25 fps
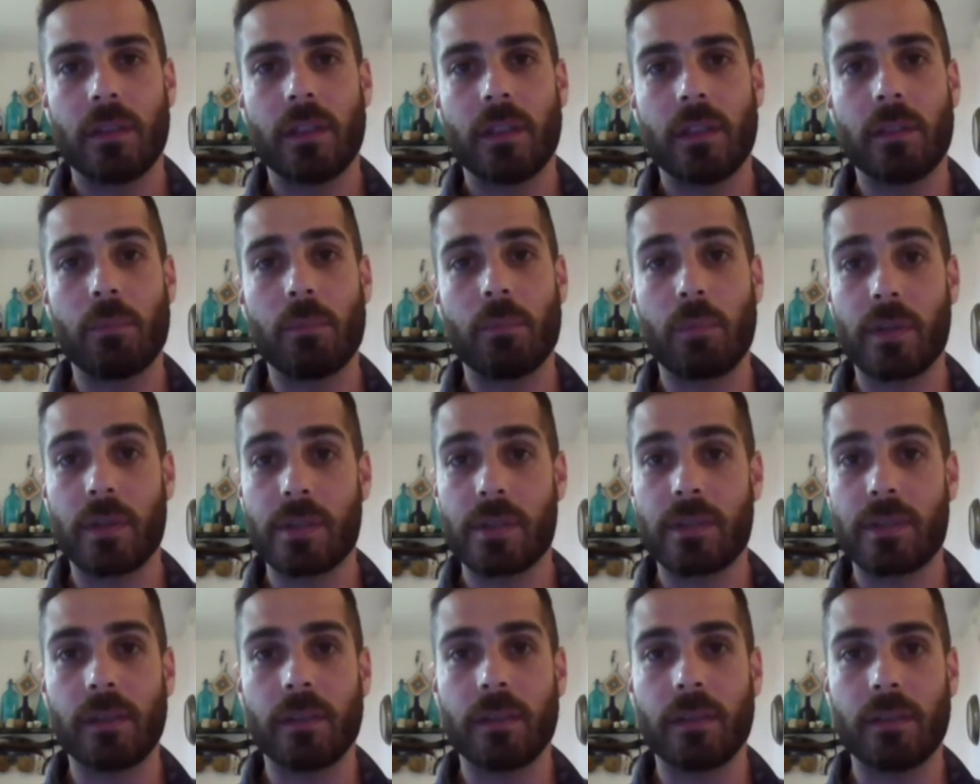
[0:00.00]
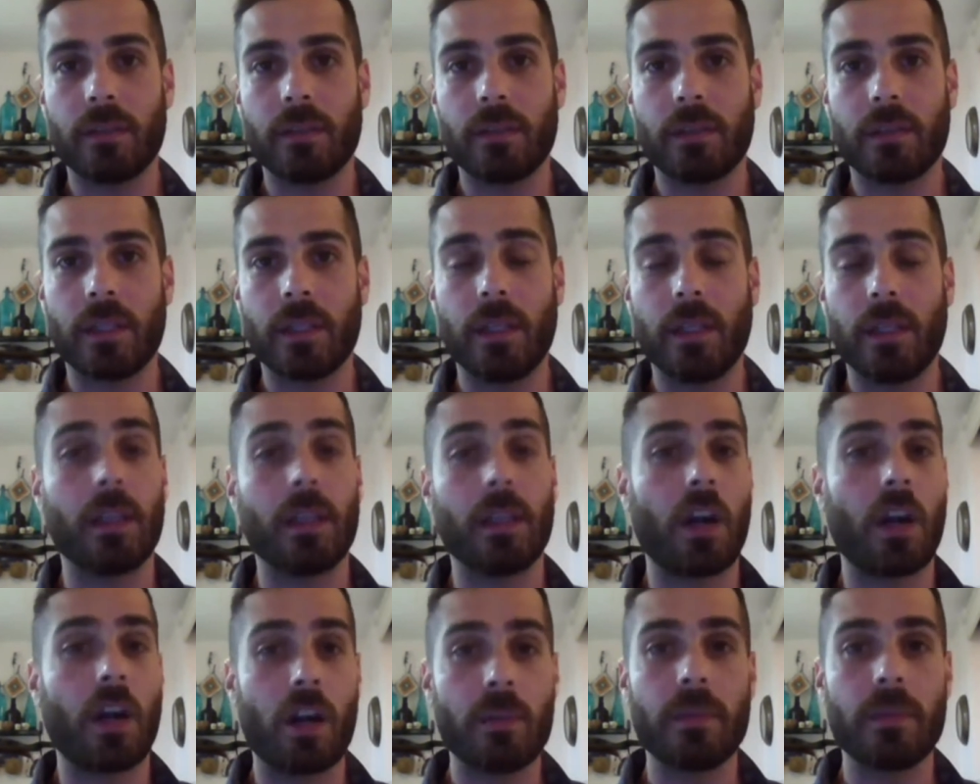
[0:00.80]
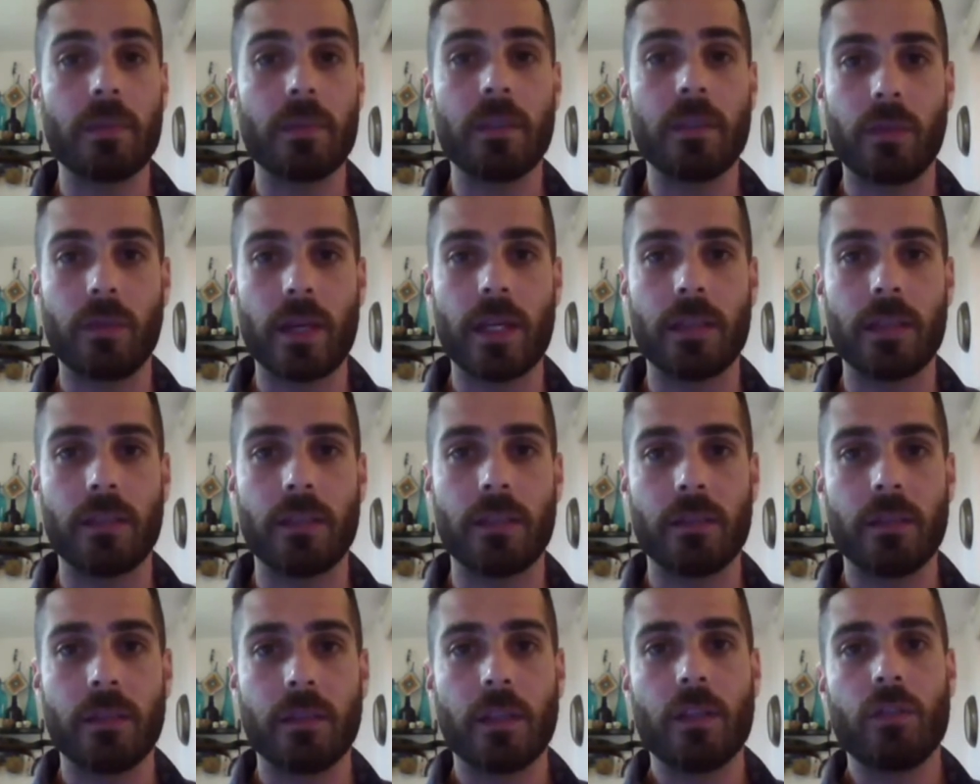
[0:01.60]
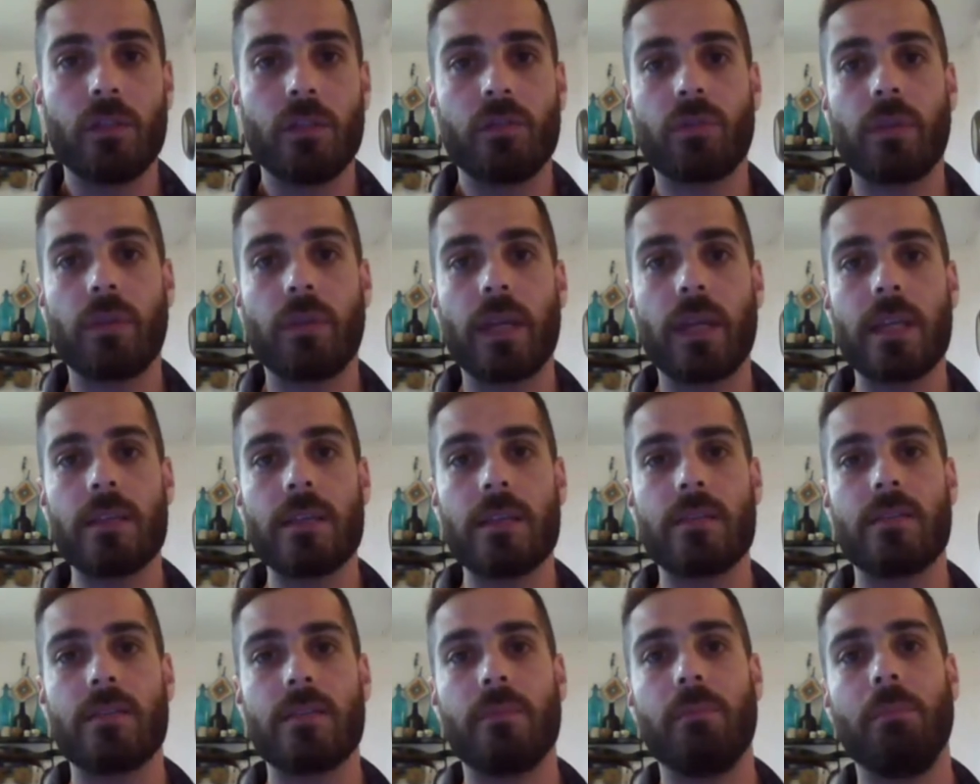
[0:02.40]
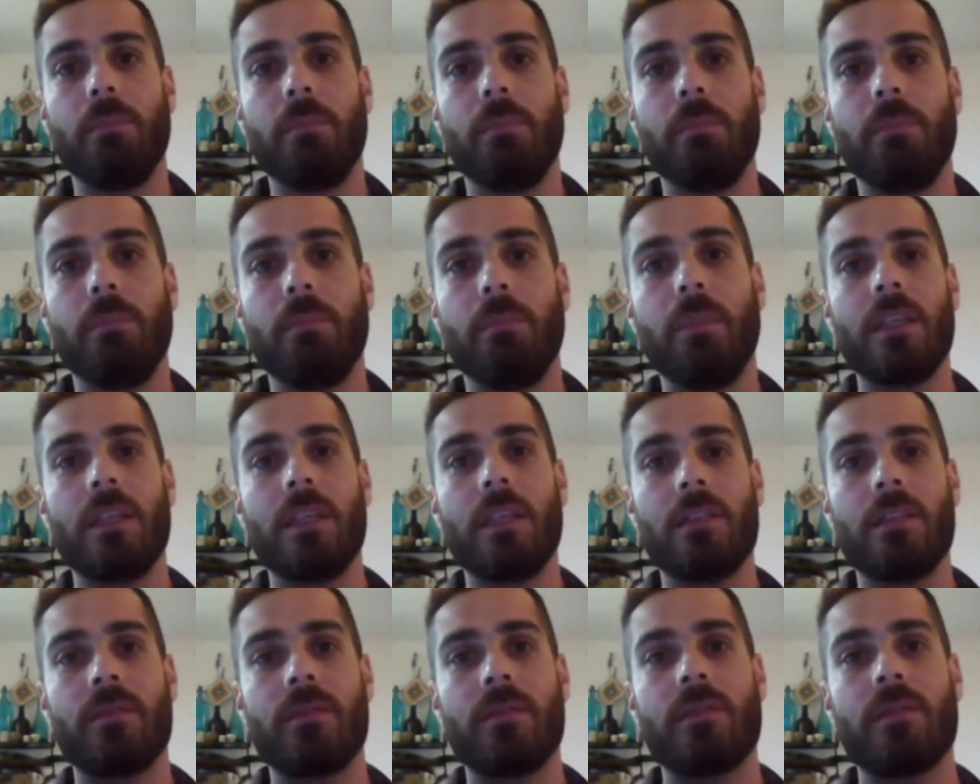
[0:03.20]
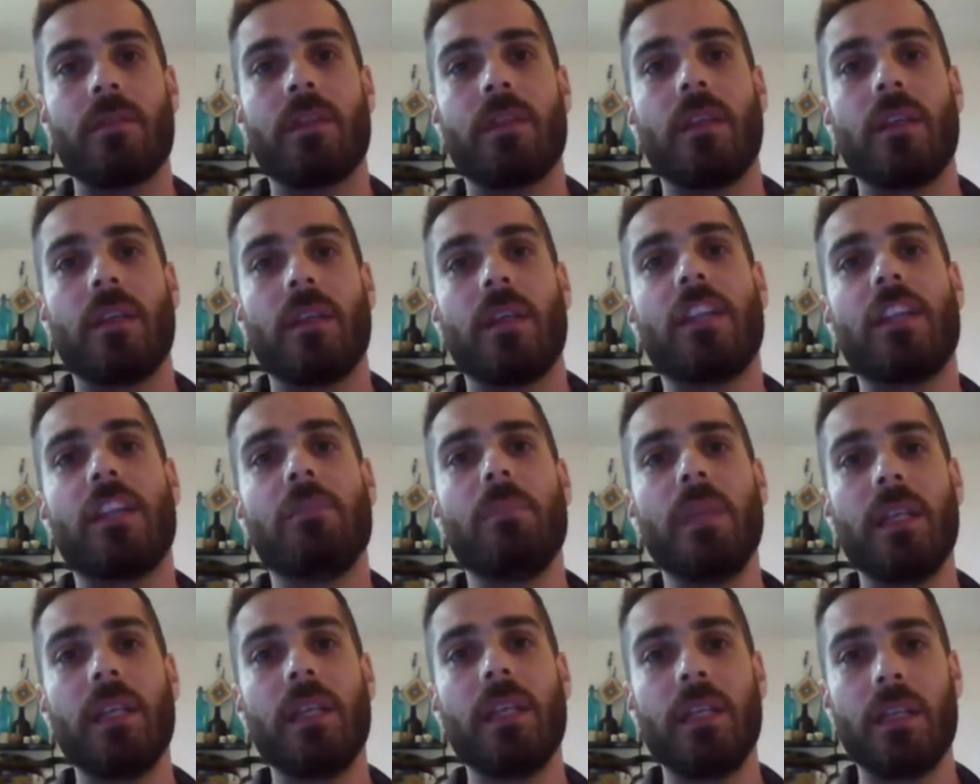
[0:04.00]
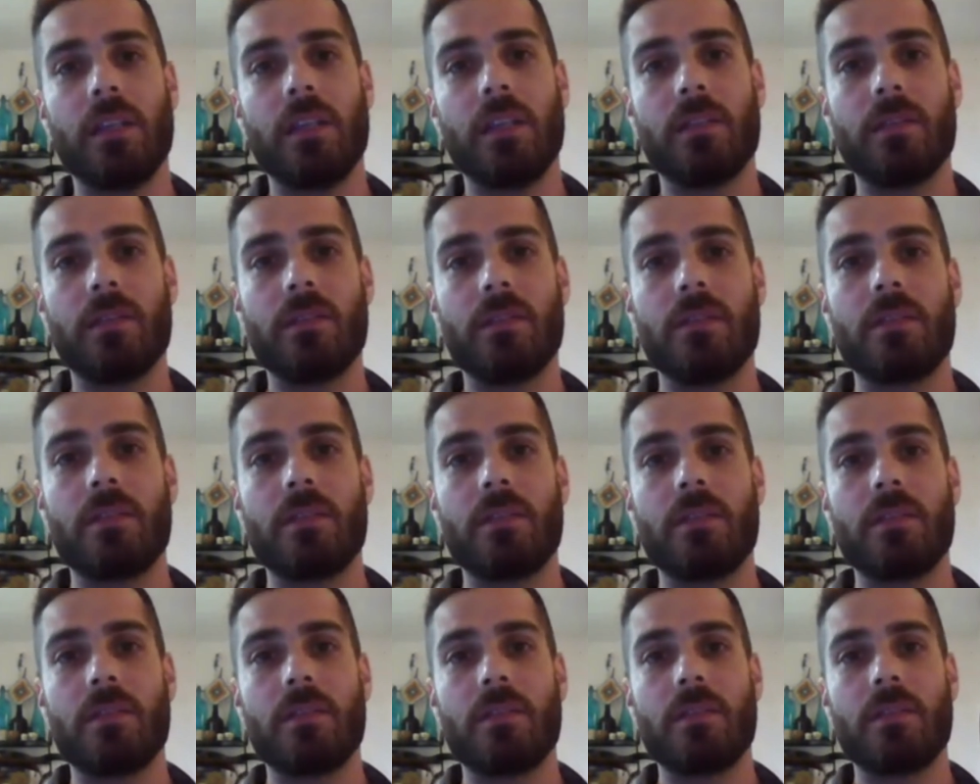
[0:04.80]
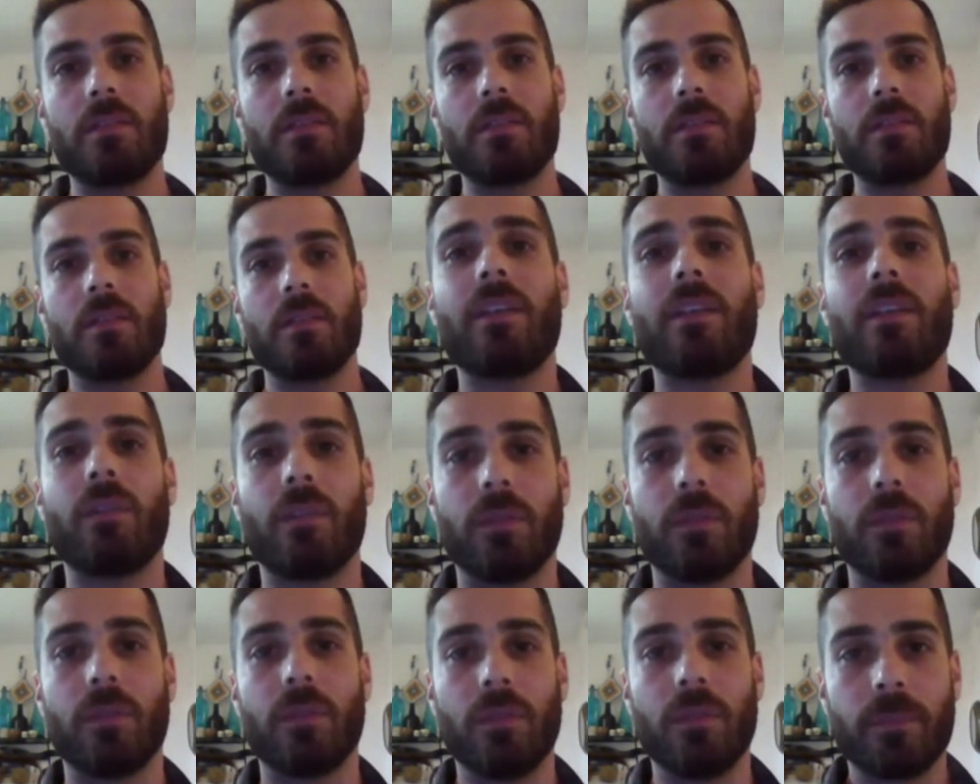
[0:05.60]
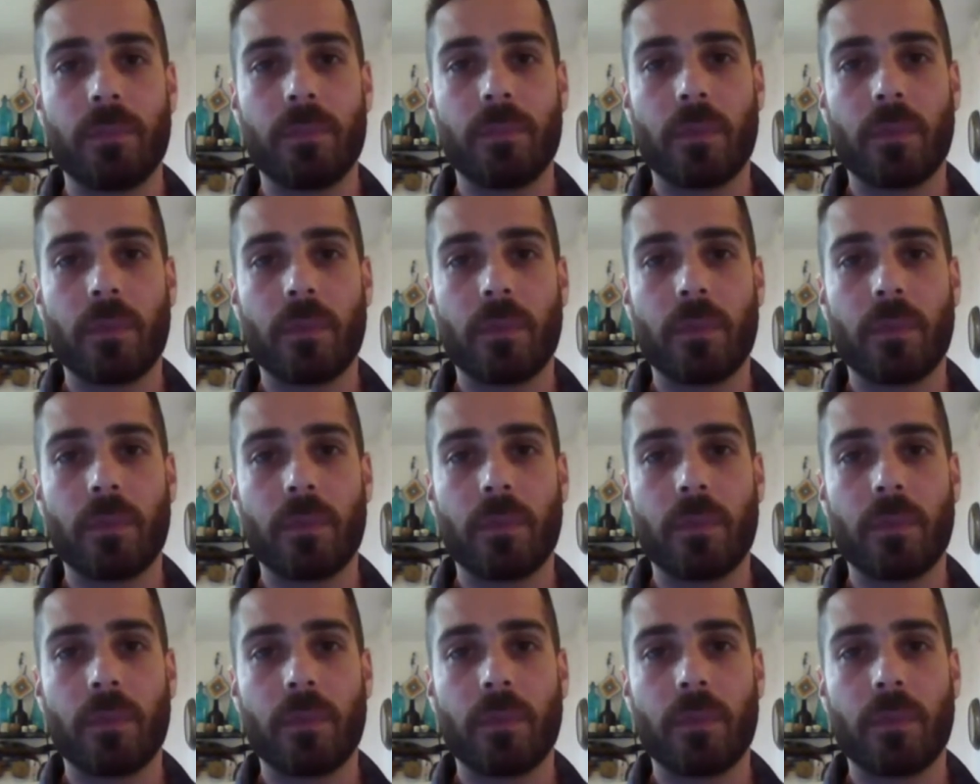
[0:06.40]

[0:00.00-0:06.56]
in Brazil in an alarming rate to raise millions and millions of cattle